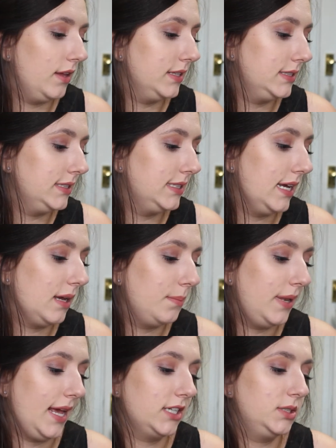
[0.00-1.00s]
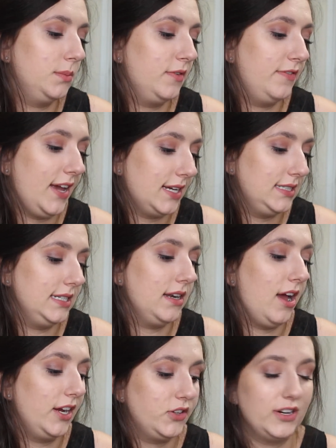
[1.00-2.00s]
This is the Complexion Perfecting
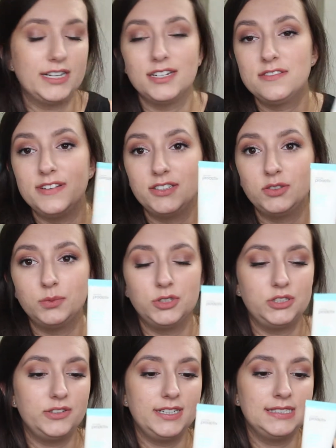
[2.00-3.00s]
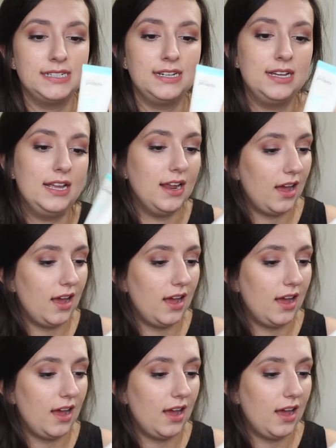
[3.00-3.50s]
Hydrator Facial Moisturiser.